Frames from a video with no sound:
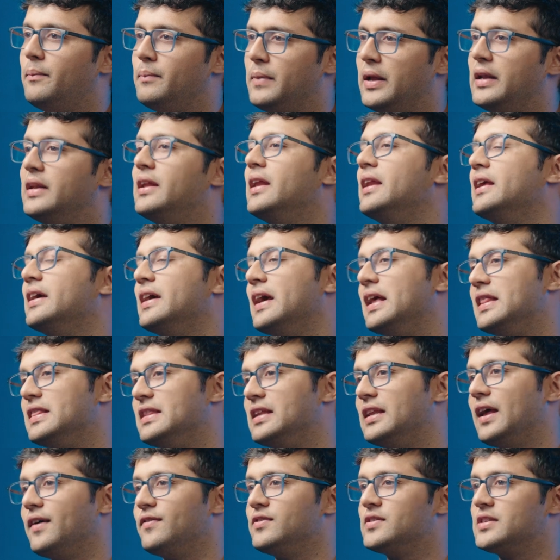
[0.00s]
maintaining
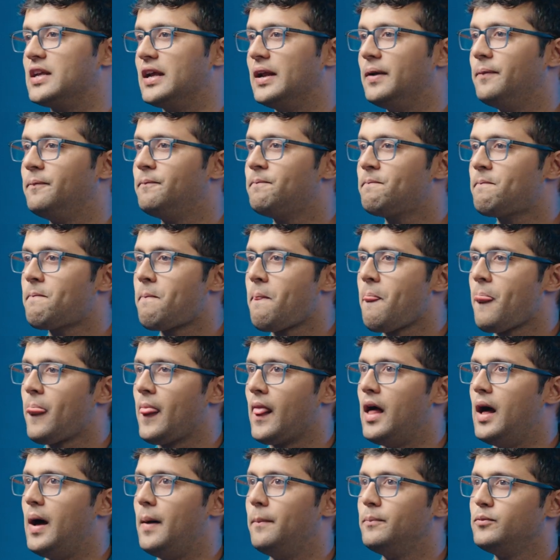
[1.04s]
healthy lifestyle.
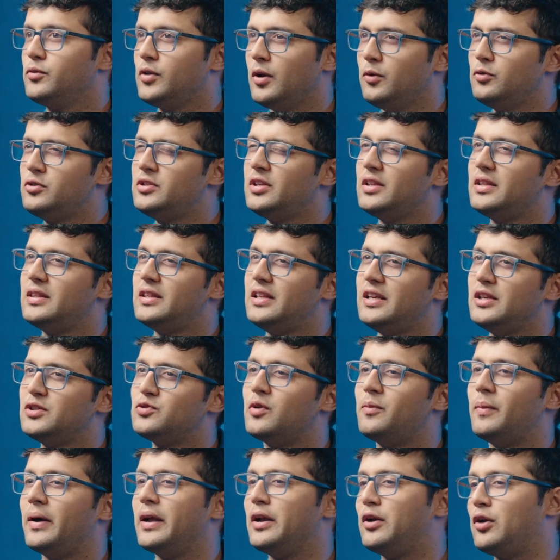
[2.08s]
So I would say these
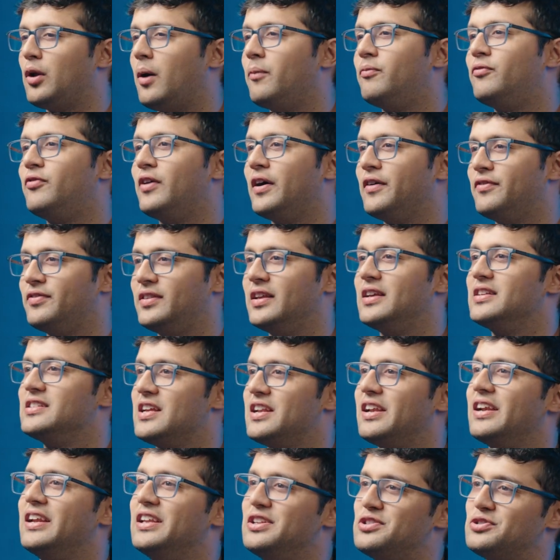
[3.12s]
were my top 5 things
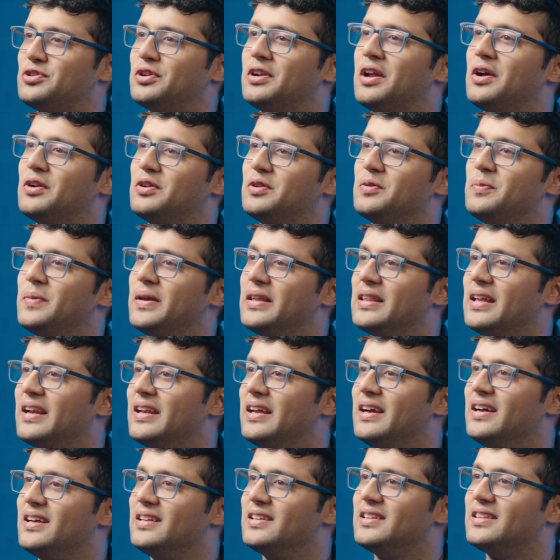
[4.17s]
that really stood out to me.
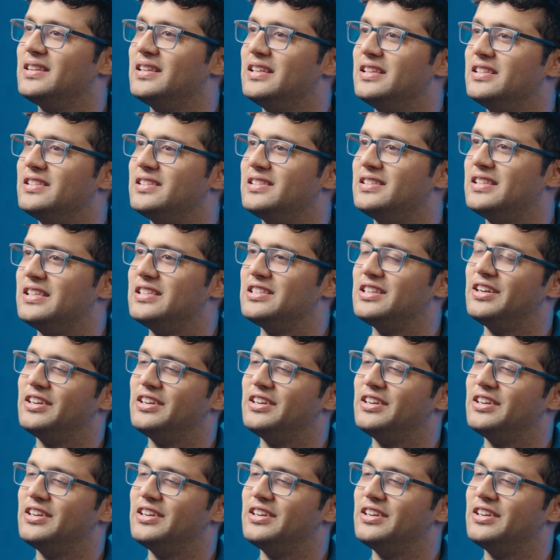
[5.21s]
That these are